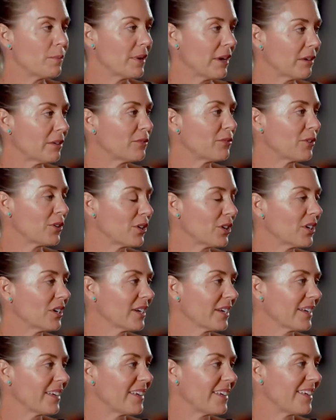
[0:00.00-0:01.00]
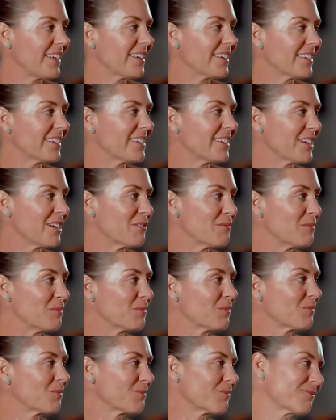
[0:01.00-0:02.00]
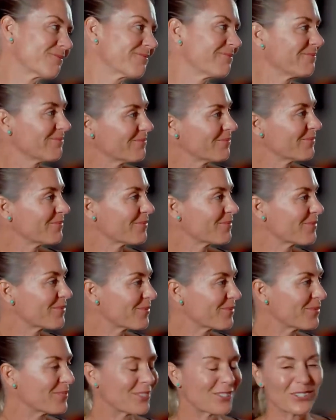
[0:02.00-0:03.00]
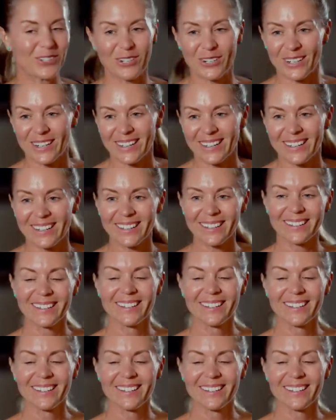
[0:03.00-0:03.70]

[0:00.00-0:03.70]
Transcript: proud of her. And um, sorry,